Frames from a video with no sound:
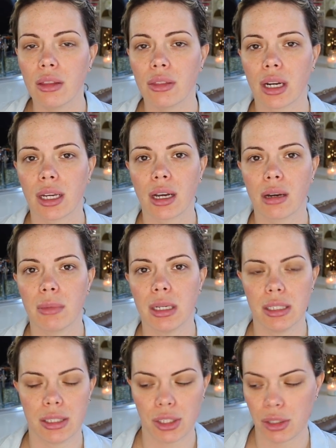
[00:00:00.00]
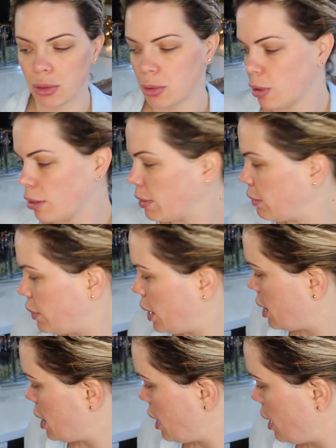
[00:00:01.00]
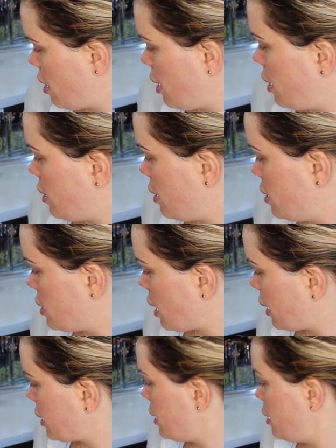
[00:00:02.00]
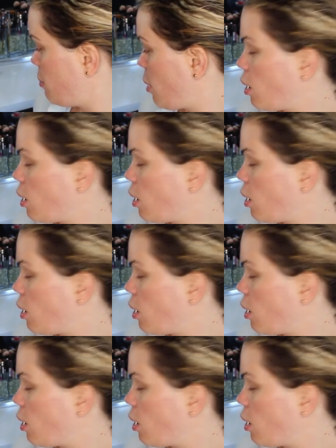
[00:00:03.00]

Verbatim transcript: then I come into my vanity and I keep